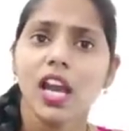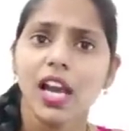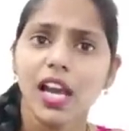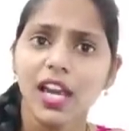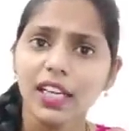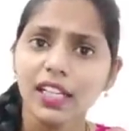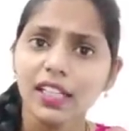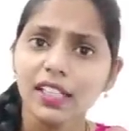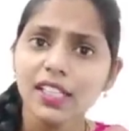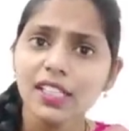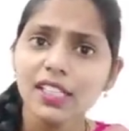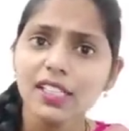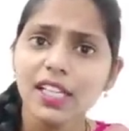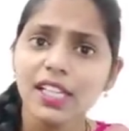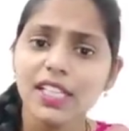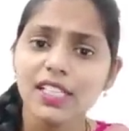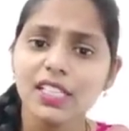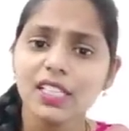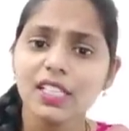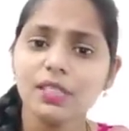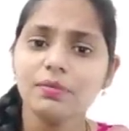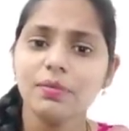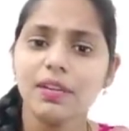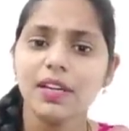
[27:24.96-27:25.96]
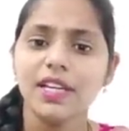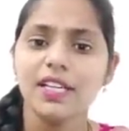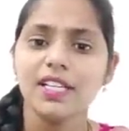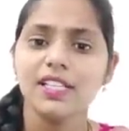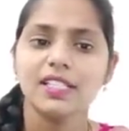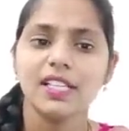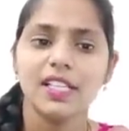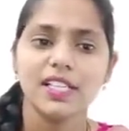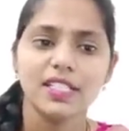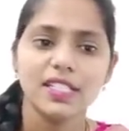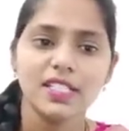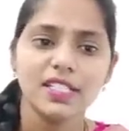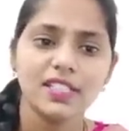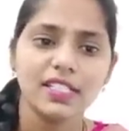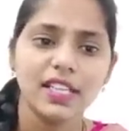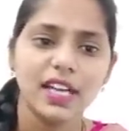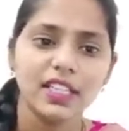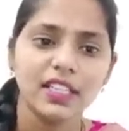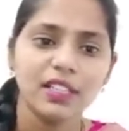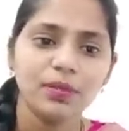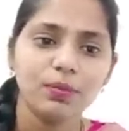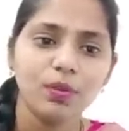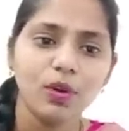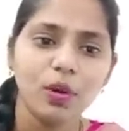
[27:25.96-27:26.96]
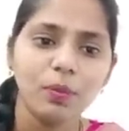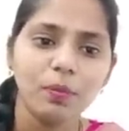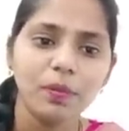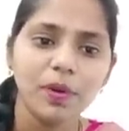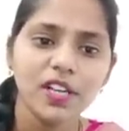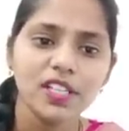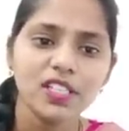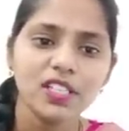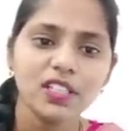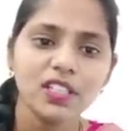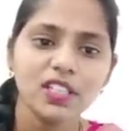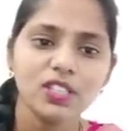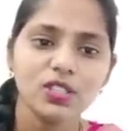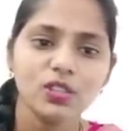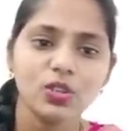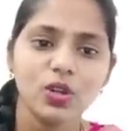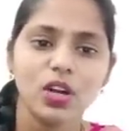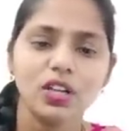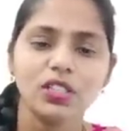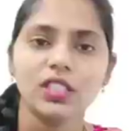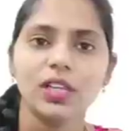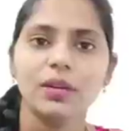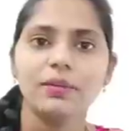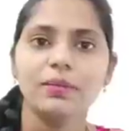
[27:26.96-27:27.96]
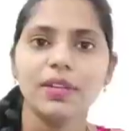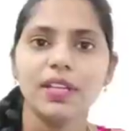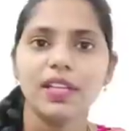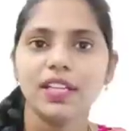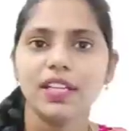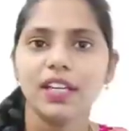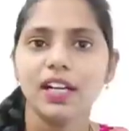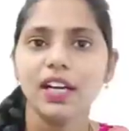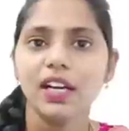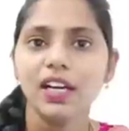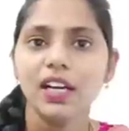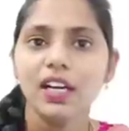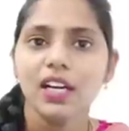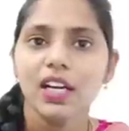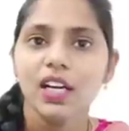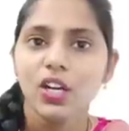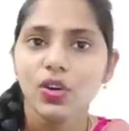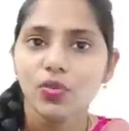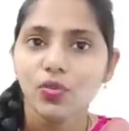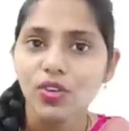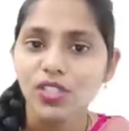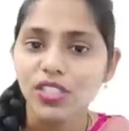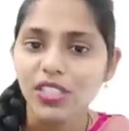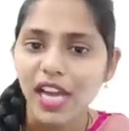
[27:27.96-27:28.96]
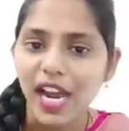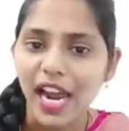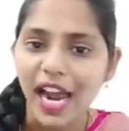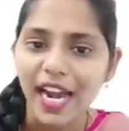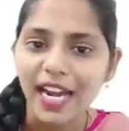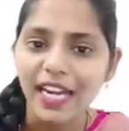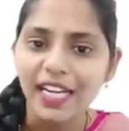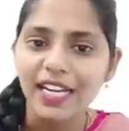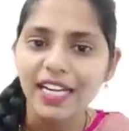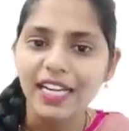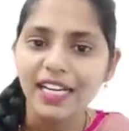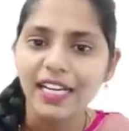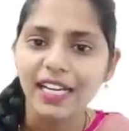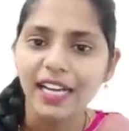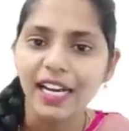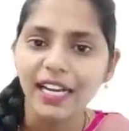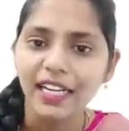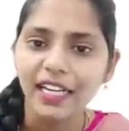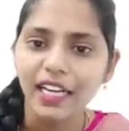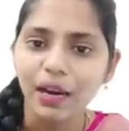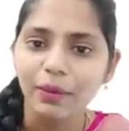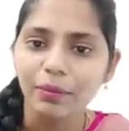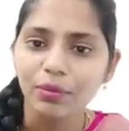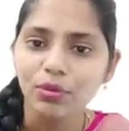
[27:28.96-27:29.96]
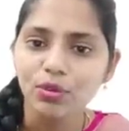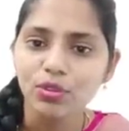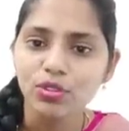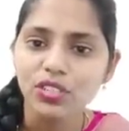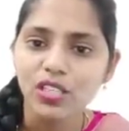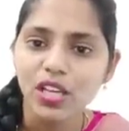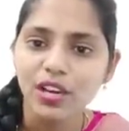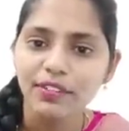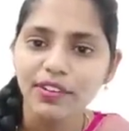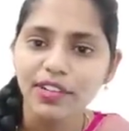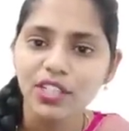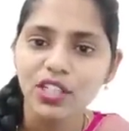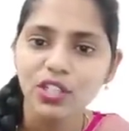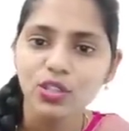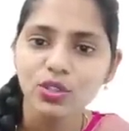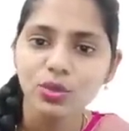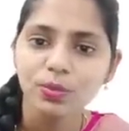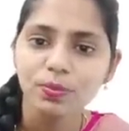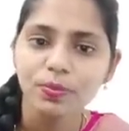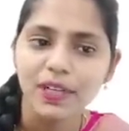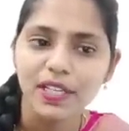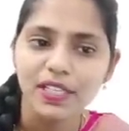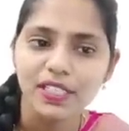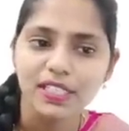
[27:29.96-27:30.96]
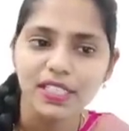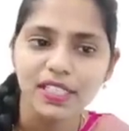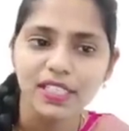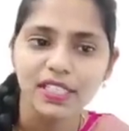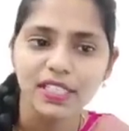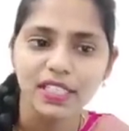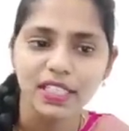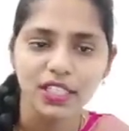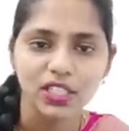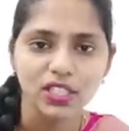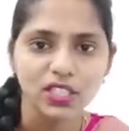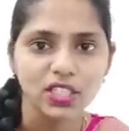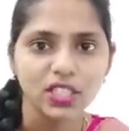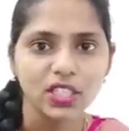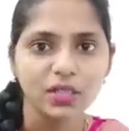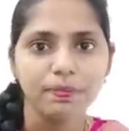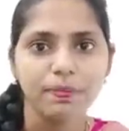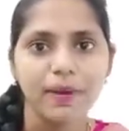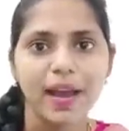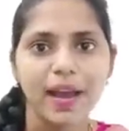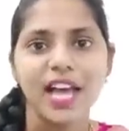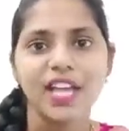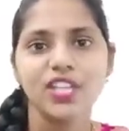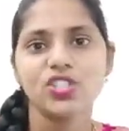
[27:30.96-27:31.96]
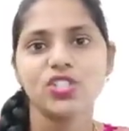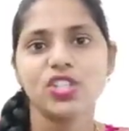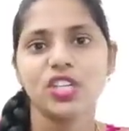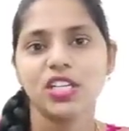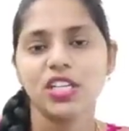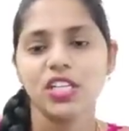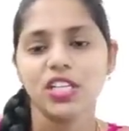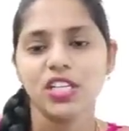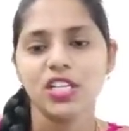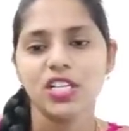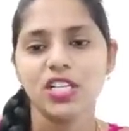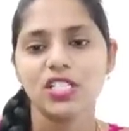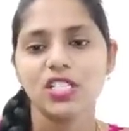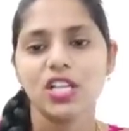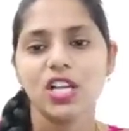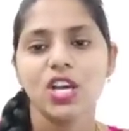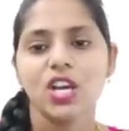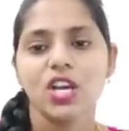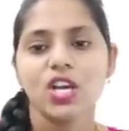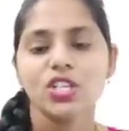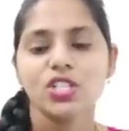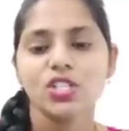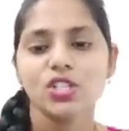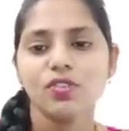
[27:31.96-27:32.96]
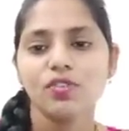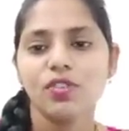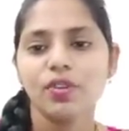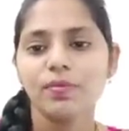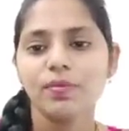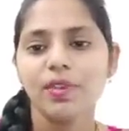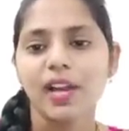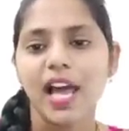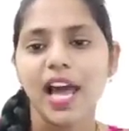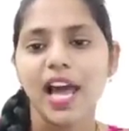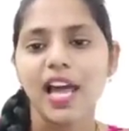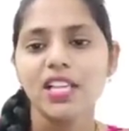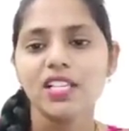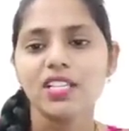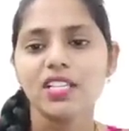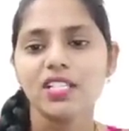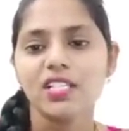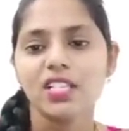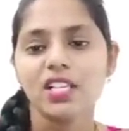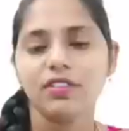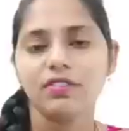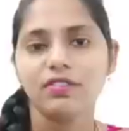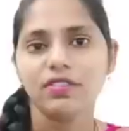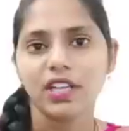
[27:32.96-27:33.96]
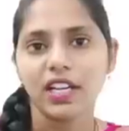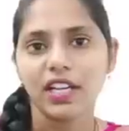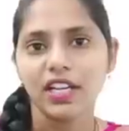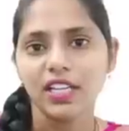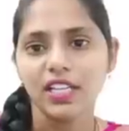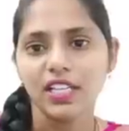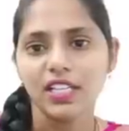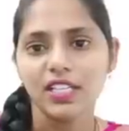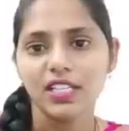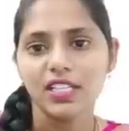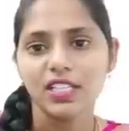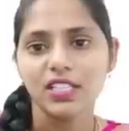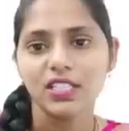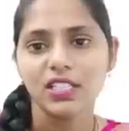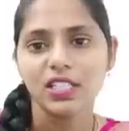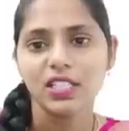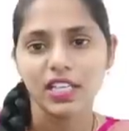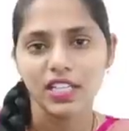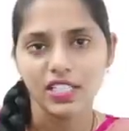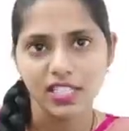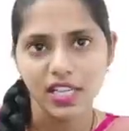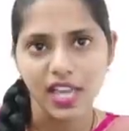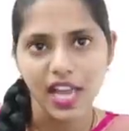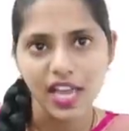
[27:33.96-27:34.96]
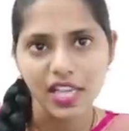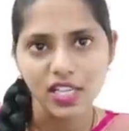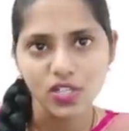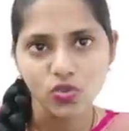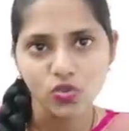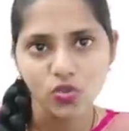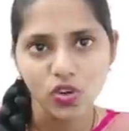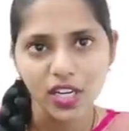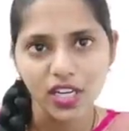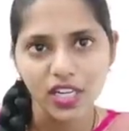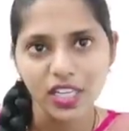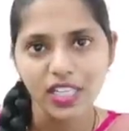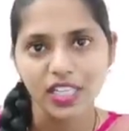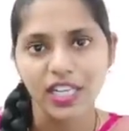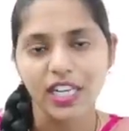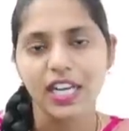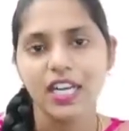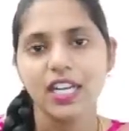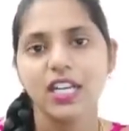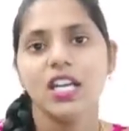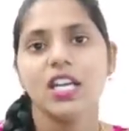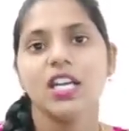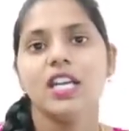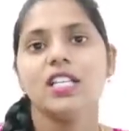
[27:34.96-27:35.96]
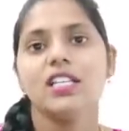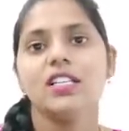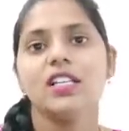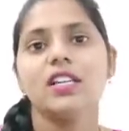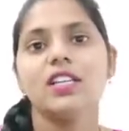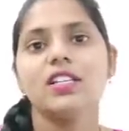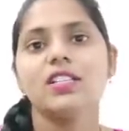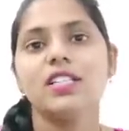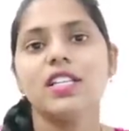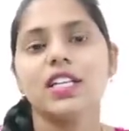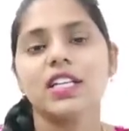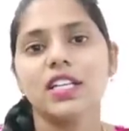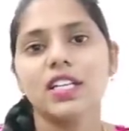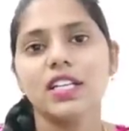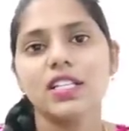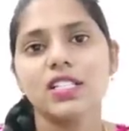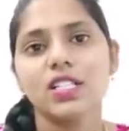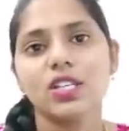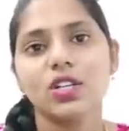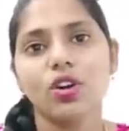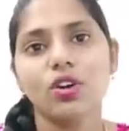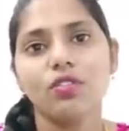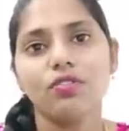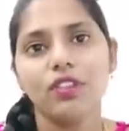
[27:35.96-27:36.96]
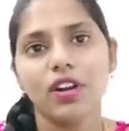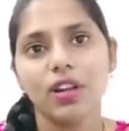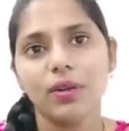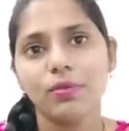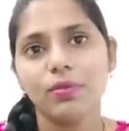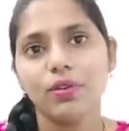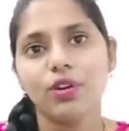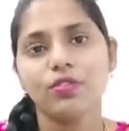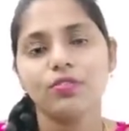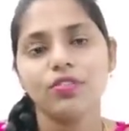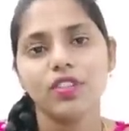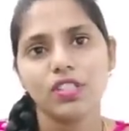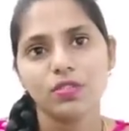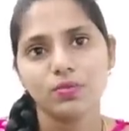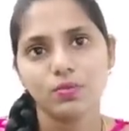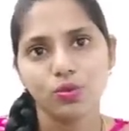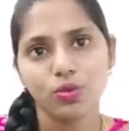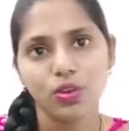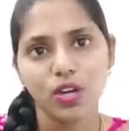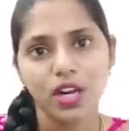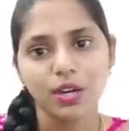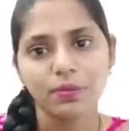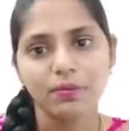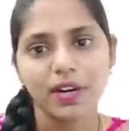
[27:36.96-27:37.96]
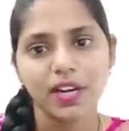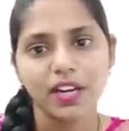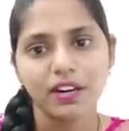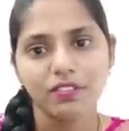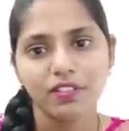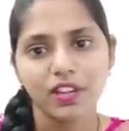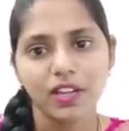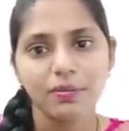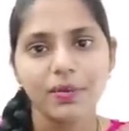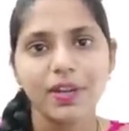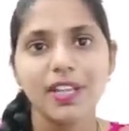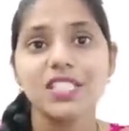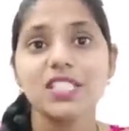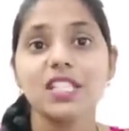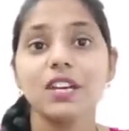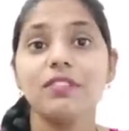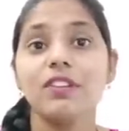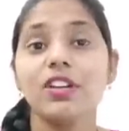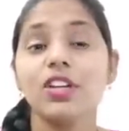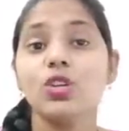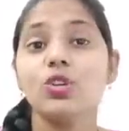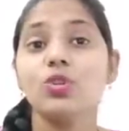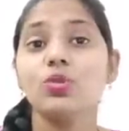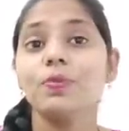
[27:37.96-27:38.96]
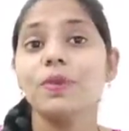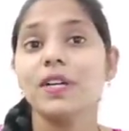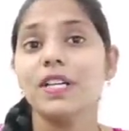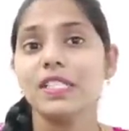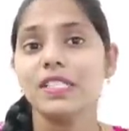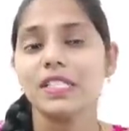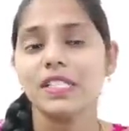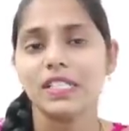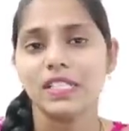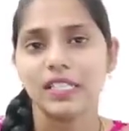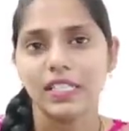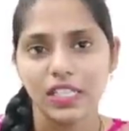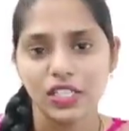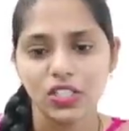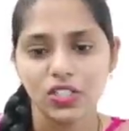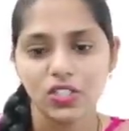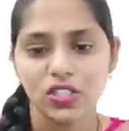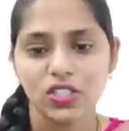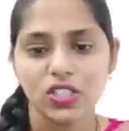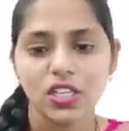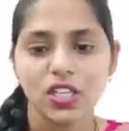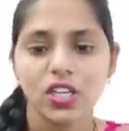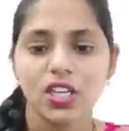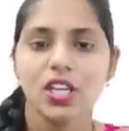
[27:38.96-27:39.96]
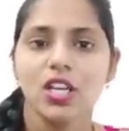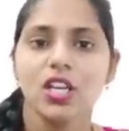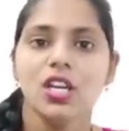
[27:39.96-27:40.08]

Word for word: And this estimate suggests that the population in this North America which had declined up to 72 percentage in the past 10 years so from last 10 years, that is last one decade, there is decreasing of number of this monarch butterfly by 72 percentage.